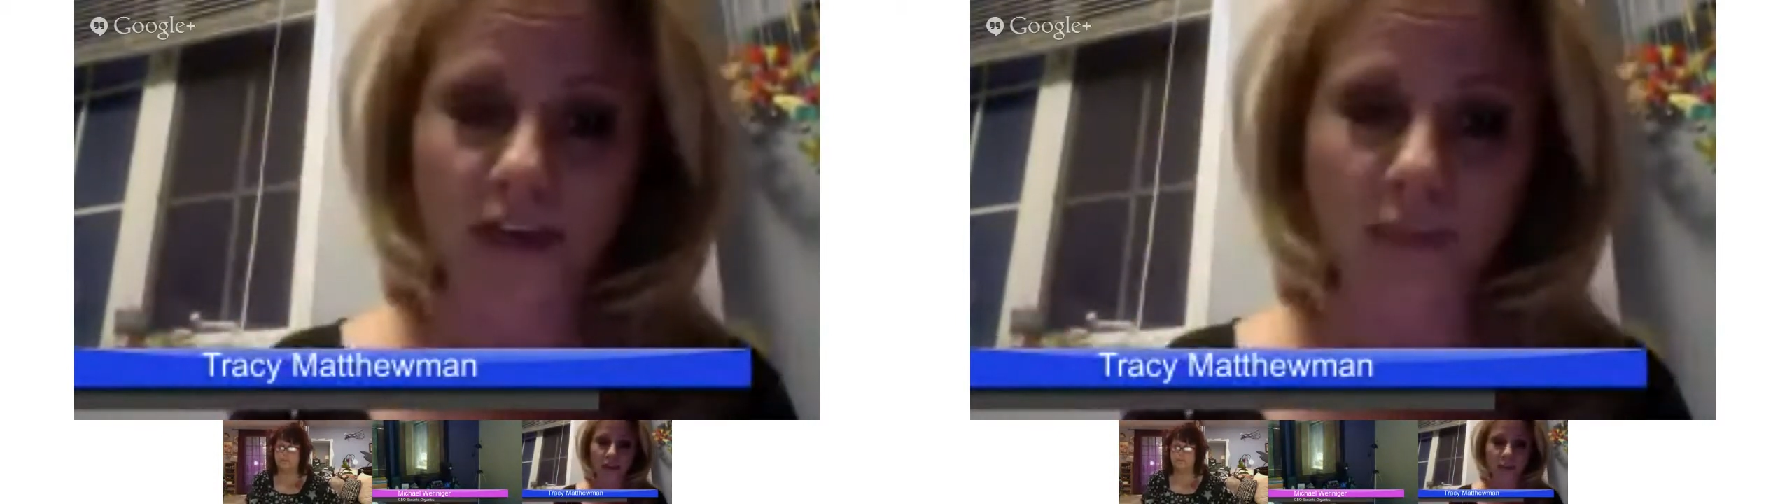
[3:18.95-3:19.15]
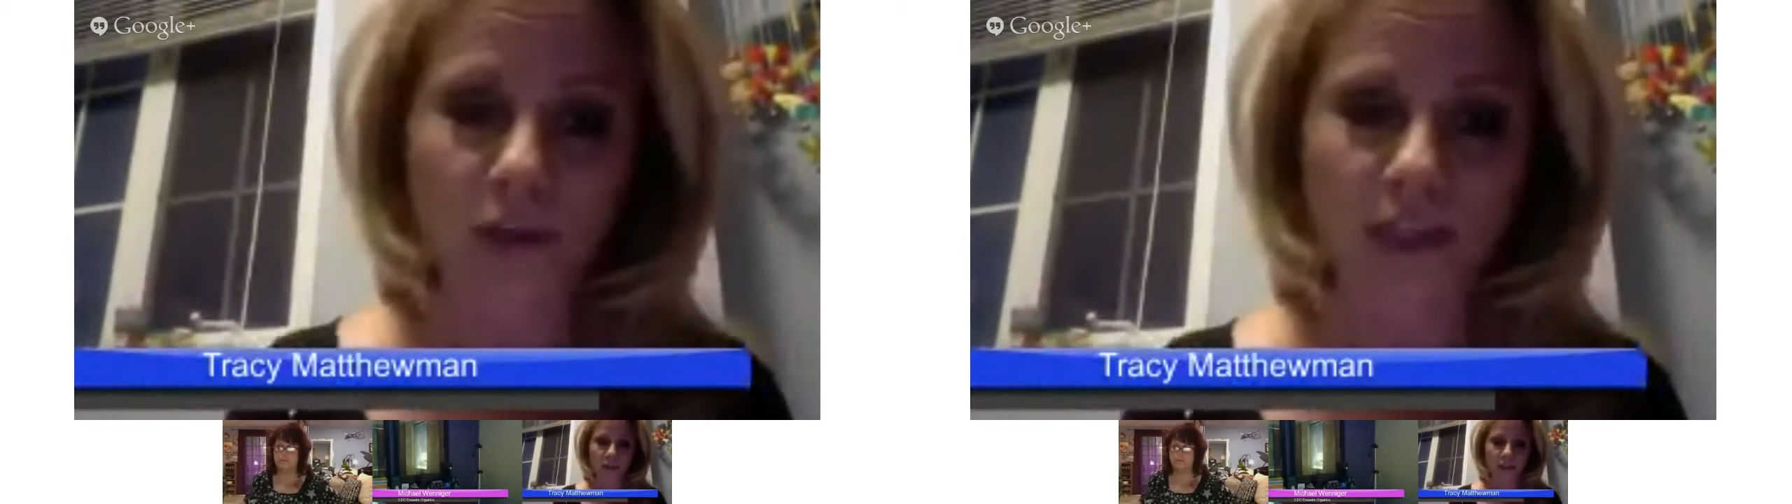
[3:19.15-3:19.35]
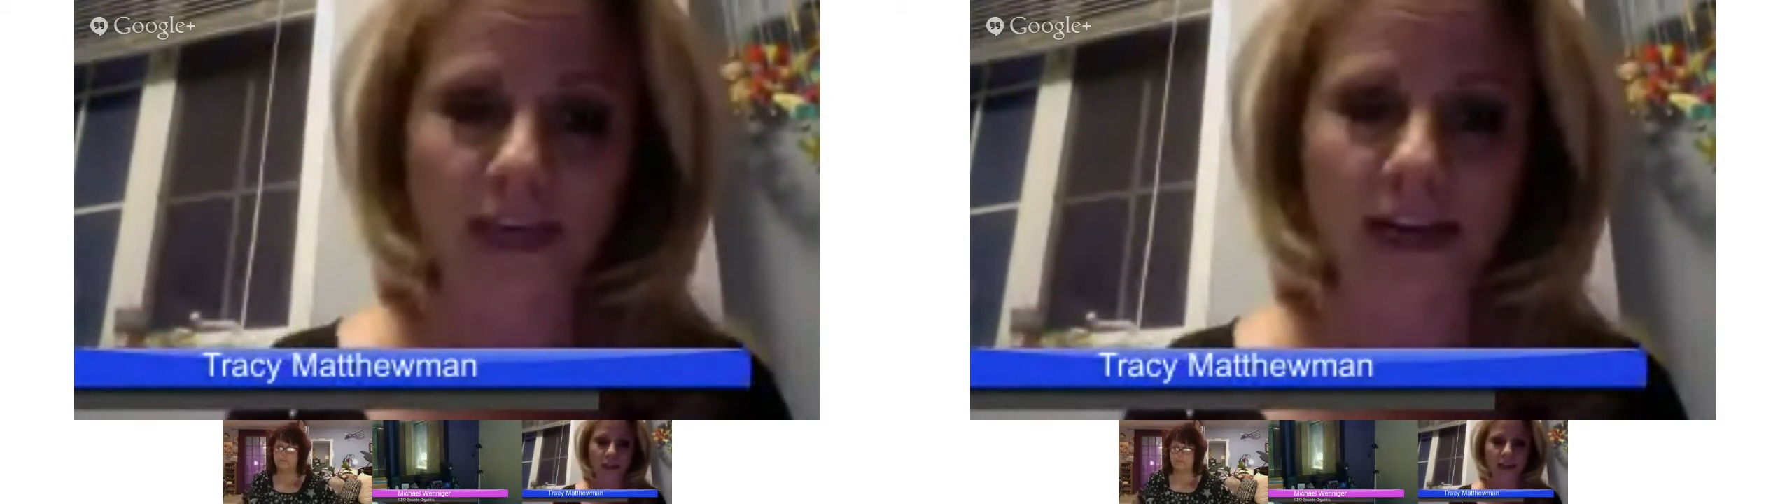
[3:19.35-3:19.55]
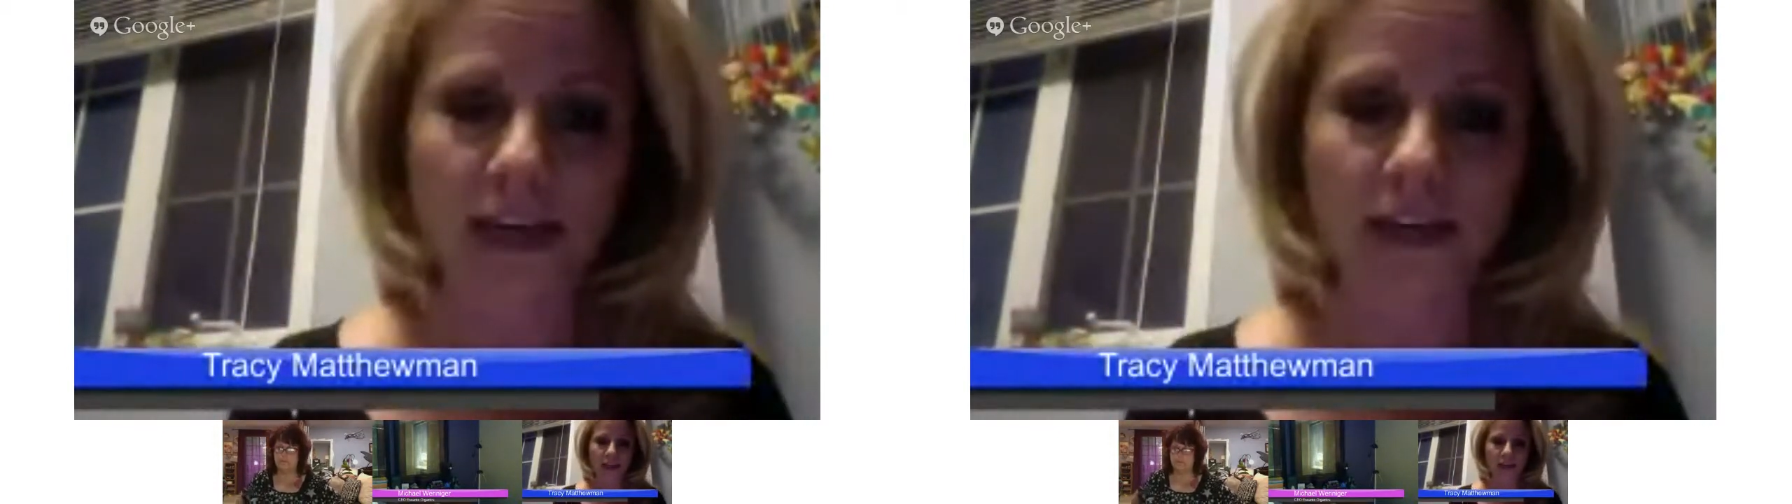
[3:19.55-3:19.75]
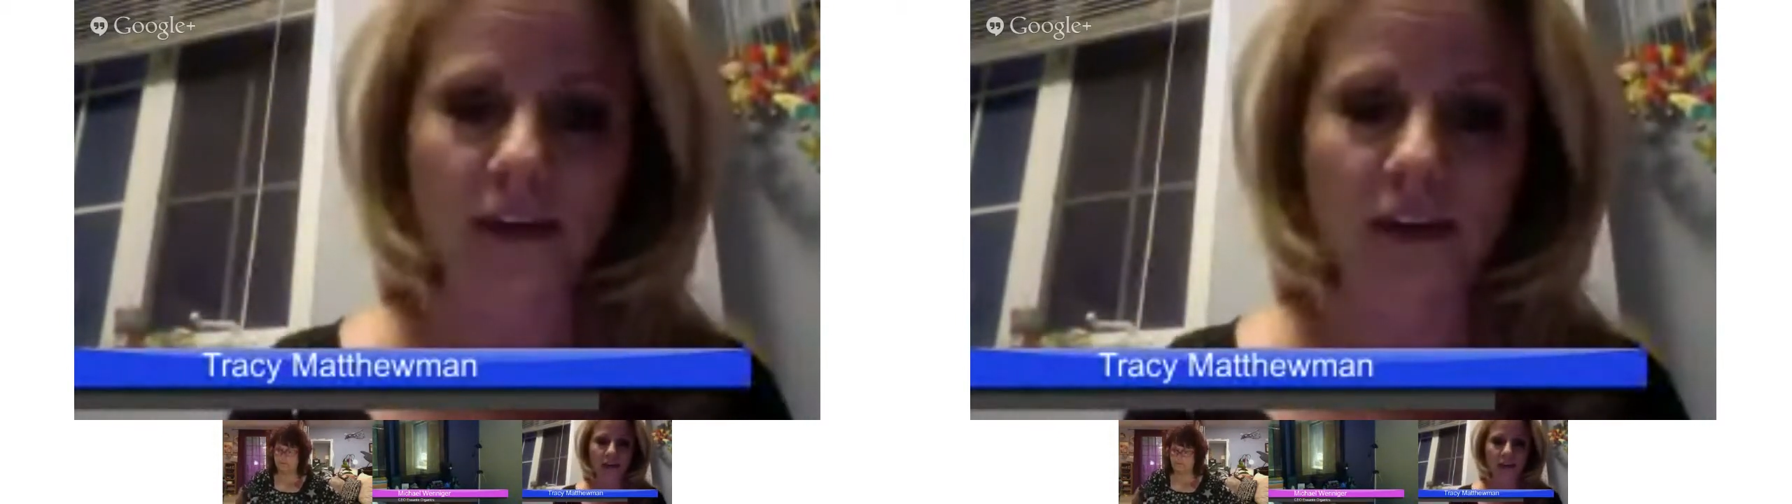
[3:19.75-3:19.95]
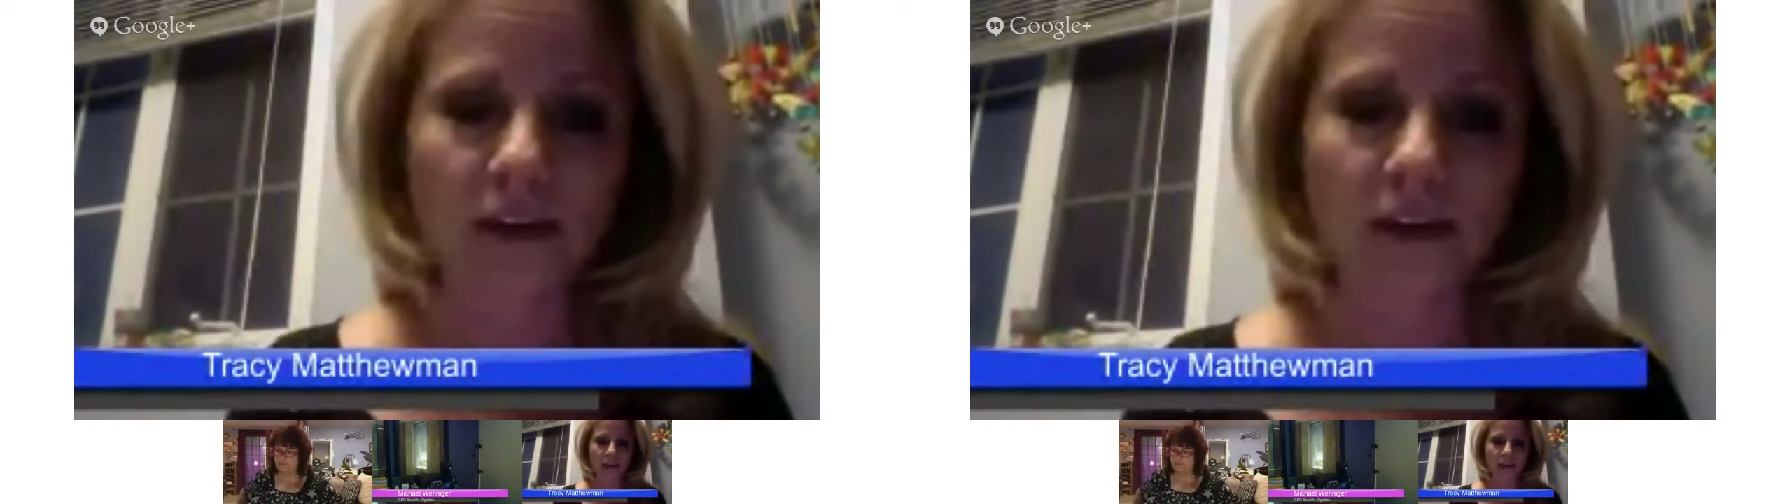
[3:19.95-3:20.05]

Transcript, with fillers: I'm going to get